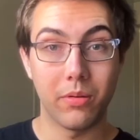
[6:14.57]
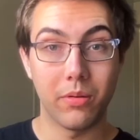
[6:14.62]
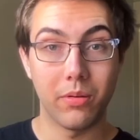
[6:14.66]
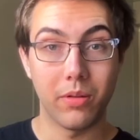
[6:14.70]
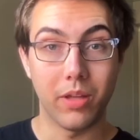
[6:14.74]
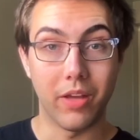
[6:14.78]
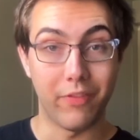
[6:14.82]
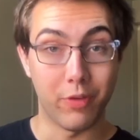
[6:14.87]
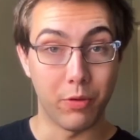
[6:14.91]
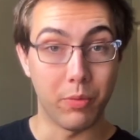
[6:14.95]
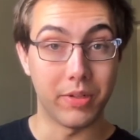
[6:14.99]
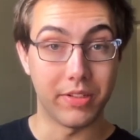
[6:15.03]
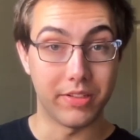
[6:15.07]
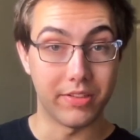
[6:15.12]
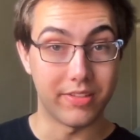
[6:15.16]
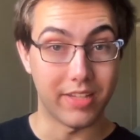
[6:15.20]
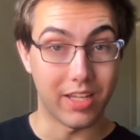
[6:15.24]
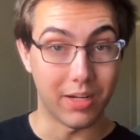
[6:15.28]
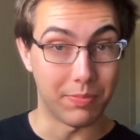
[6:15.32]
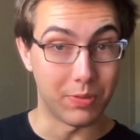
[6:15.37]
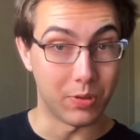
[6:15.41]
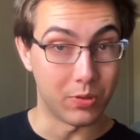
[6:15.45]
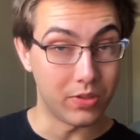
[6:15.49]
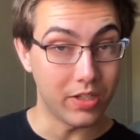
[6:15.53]
If you want to set
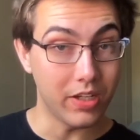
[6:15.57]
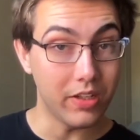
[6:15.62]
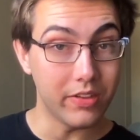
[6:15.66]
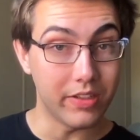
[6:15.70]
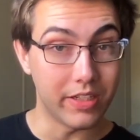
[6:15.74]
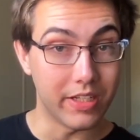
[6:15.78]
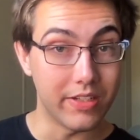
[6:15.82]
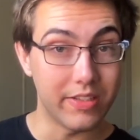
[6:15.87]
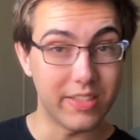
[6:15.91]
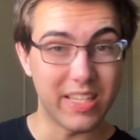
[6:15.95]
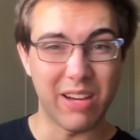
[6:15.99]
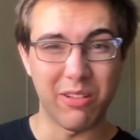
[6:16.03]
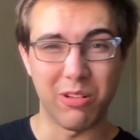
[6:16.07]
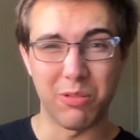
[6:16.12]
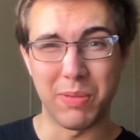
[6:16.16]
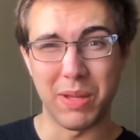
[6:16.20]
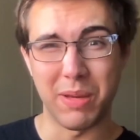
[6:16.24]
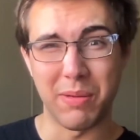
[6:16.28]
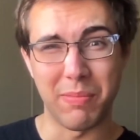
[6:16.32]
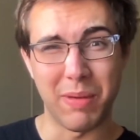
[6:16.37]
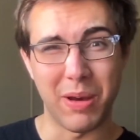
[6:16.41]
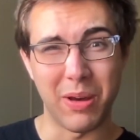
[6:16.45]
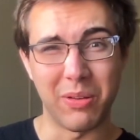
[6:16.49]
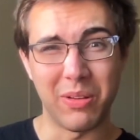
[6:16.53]
up utilities, that would be
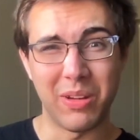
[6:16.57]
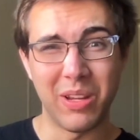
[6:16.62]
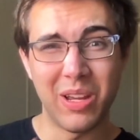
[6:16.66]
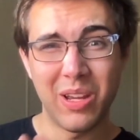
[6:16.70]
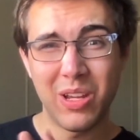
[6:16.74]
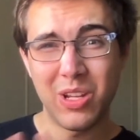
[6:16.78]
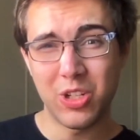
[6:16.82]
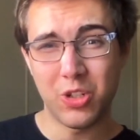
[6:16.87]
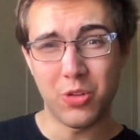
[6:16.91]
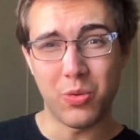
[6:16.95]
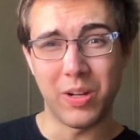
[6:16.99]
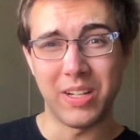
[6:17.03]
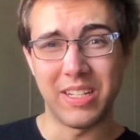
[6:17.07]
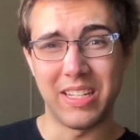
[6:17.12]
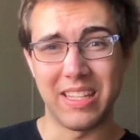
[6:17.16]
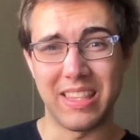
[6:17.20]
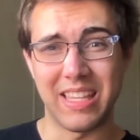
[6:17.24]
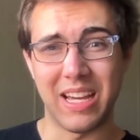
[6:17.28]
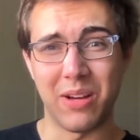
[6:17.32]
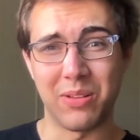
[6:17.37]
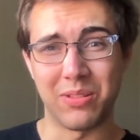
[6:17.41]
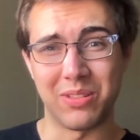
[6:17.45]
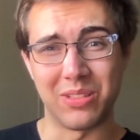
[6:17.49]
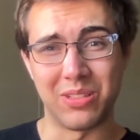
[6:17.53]
about
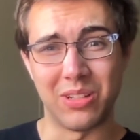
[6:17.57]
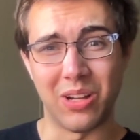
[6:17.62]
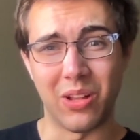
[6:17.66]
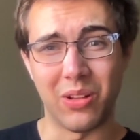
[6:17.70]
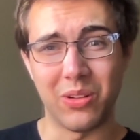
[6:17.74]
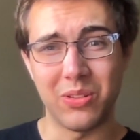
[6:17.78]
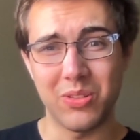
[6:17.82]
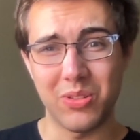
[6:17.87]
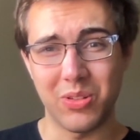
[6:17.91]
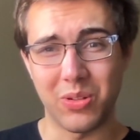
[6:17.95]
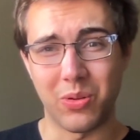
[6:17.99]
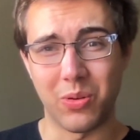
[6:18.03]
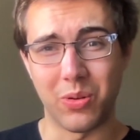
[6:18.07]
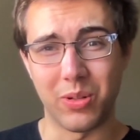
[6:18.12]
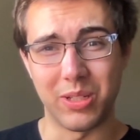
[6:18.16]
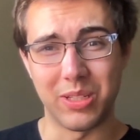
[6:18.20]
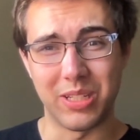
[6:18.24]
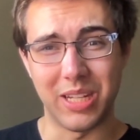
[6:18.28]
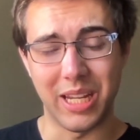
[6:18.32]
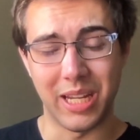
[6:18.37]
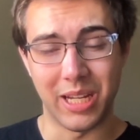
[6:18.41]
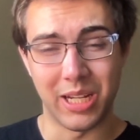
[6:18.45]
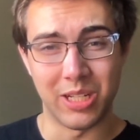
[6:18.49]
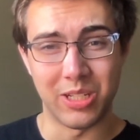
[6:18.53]
$20,000, according
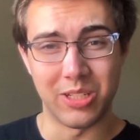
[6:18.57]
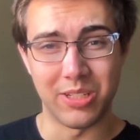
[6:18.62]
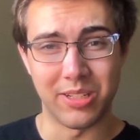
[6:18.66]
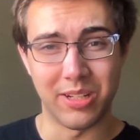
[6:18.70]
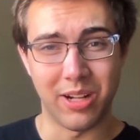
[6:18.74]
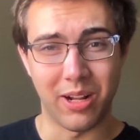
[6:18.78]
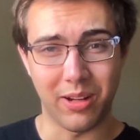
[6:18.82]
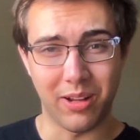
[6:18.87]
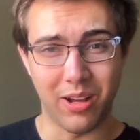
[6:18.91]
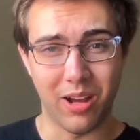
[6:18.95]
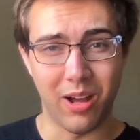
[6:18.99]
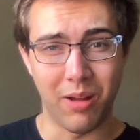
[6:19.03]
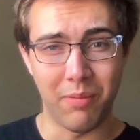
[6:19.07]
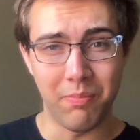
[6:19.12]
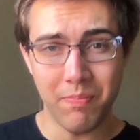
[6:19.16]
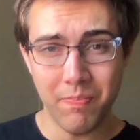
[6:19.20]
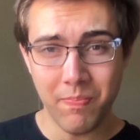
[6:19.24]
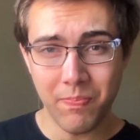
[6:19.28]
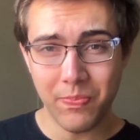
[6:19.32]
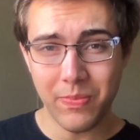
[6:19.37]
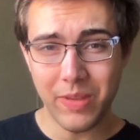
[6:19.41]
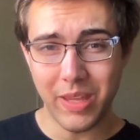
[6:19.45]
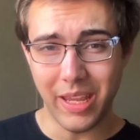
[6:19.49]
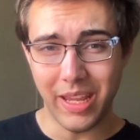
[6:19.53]
to Angie.com,
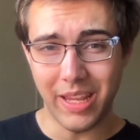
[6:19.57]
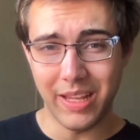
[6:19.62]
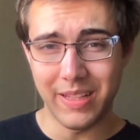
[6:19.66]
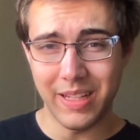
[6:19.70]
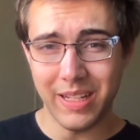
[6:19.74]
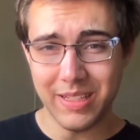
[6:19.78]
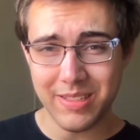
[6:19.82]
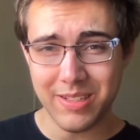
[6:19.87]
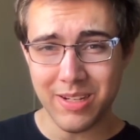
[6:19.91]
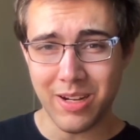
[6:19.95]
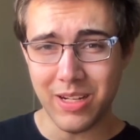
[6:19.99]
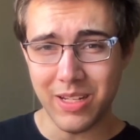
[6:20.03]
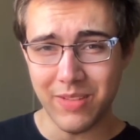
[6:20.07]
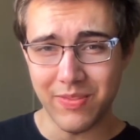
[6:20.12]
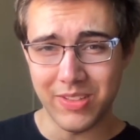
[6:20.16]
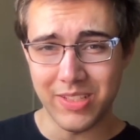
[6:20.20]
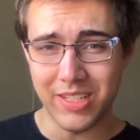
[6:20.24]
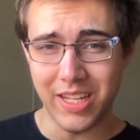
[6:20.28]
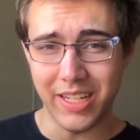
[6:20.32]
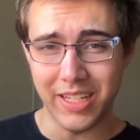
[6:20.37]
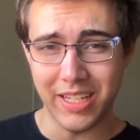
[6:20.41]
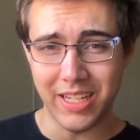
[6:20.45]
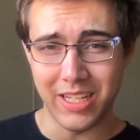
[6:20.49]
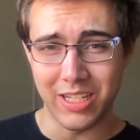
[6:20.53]
and that's not even
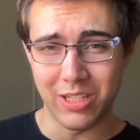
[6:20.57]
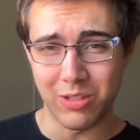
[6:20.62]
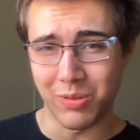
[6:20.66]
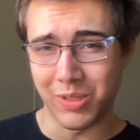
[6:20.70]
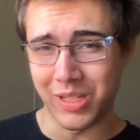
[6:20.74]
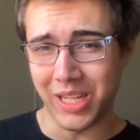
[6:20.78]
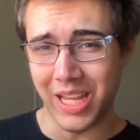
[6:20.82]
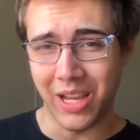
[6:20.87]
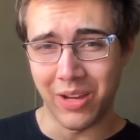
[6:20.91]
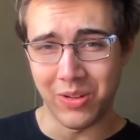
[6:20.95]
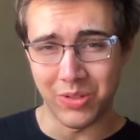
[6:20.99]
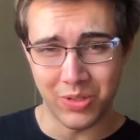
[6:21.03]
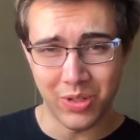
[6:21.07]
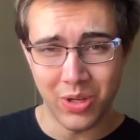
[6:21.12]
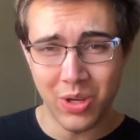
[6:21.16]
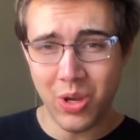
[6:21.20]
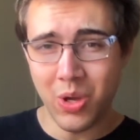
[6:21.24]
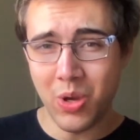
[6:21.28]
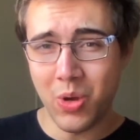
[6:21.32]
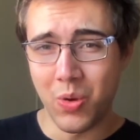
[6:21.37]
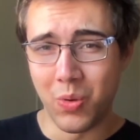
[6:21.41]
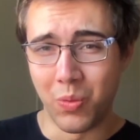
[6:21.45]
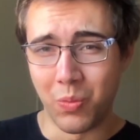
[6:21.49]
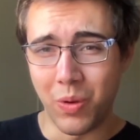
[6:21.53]
taking into account
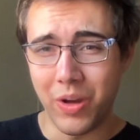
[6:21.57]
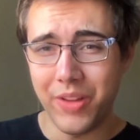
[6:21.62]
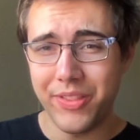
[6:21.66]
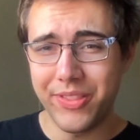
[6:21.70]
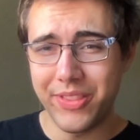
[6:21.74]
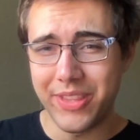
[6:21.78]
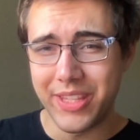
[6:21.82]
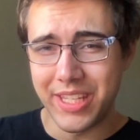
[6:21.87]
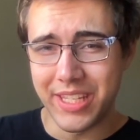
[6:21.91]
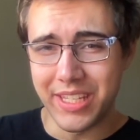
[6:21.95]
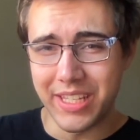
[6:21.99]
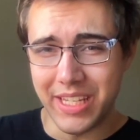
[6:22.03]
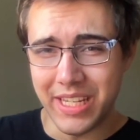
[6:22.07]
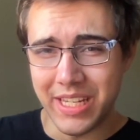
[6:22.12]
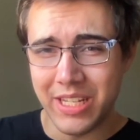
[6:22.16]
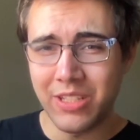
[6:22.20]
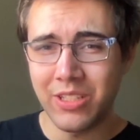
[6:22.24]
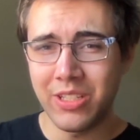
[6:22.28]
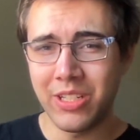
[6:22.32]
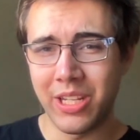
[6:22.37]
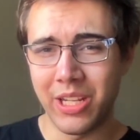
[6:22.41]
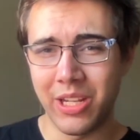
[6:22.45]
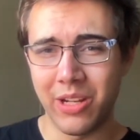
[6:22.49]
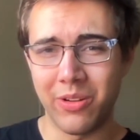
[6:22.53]
what the
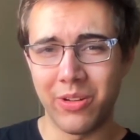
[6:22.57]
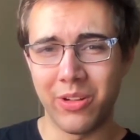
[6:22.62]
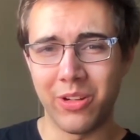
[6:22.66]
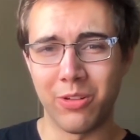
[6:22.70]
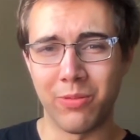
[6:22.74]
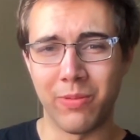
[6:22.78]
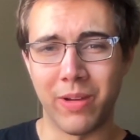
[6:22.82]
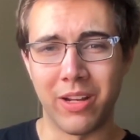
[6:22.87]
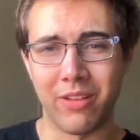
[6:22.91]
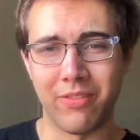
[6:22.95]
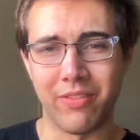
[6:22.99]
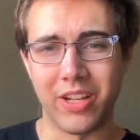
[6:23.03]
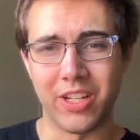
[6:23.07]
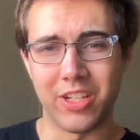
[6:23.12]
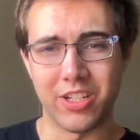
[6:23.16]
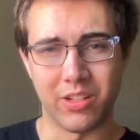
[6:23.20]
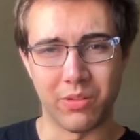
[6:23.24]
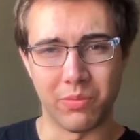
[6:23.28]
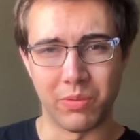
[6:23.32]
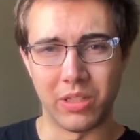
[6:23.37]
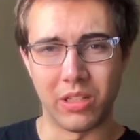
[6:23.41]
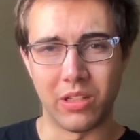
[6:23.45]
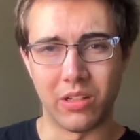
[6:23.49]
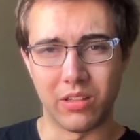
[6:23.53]
interior renovation
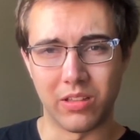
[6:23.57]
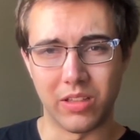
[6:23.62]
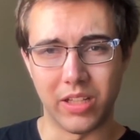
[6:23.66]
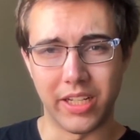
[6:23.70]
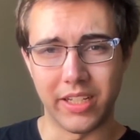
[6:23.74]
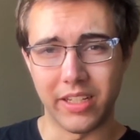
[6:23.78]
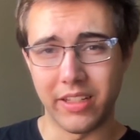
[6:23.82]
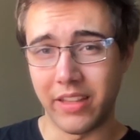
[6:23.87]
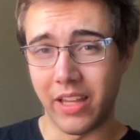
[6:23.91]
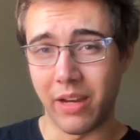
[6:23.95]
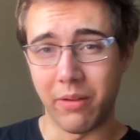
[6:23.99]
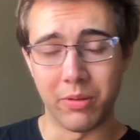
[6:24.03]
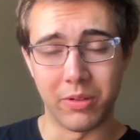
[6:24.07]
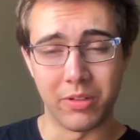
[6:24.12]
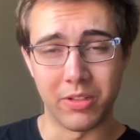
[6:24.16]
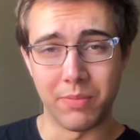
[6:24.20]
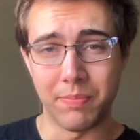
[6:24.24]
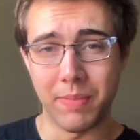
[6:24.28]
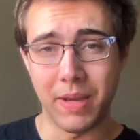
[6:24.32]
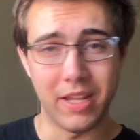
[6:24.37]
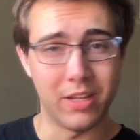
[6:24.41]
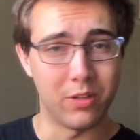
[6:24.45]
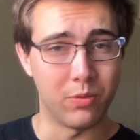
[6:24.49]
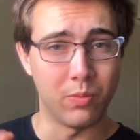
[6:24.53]
would look like. That would
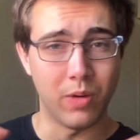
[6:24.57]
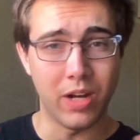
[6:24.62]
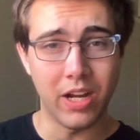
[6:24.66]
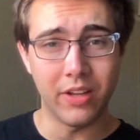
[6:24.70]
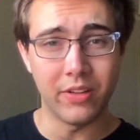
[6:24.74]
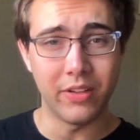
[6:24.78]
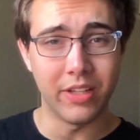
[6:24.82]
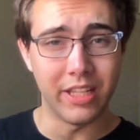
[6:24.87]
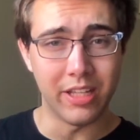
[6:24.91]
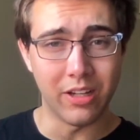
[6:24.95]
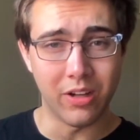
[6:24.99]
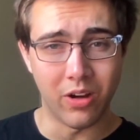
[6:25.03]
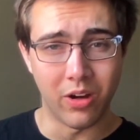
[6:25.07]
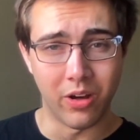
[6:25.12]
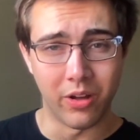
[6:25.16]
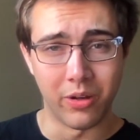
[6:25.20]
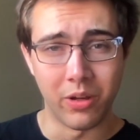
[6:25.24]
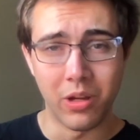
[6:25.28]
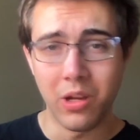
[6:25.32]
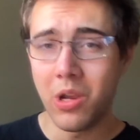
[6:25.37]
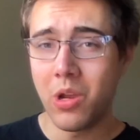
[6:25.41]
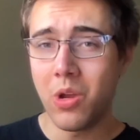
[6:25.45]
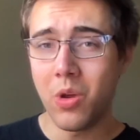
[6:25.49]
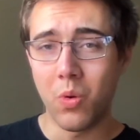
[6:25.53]
depend wildly on
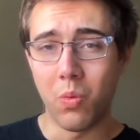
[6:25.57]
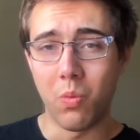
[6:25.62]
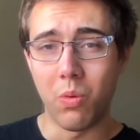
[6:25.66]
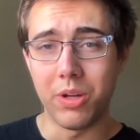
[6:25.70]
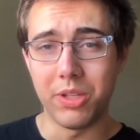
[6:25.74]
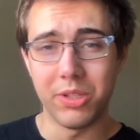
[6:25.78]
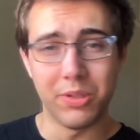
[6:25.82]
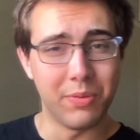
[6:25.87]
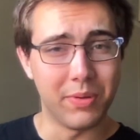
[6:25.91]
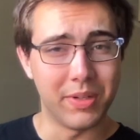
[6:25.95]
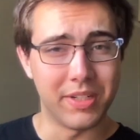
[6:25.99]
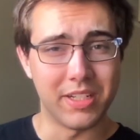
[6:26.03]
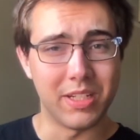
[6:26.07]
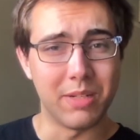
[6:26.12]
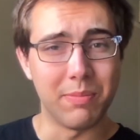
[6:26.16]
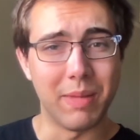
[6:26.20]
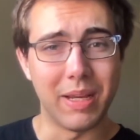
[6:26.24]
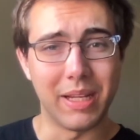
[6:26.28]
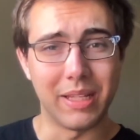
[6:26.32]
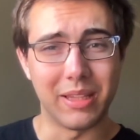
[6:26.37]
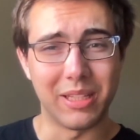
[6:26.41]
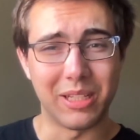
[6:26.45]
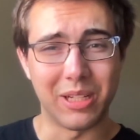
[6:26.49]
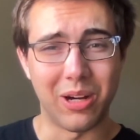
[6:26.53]
what you wanted to
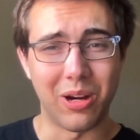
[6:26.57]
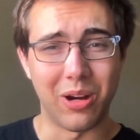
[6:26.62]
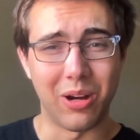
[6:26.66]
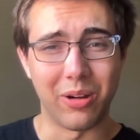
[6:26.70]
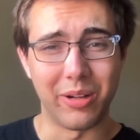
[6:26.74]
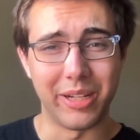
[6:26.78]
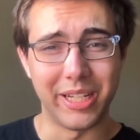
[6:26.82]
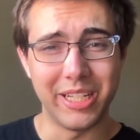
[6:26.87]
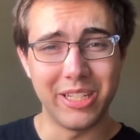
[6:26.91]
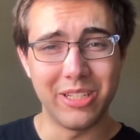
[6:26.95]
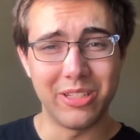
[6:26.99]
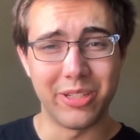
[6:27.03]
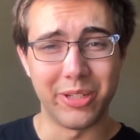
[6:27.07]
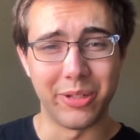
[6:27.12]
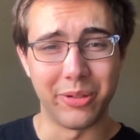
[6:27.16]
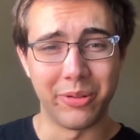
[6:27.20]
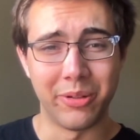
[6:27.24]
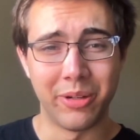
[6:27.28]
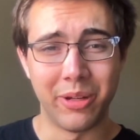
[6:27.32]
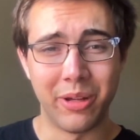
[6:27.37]
make the car into.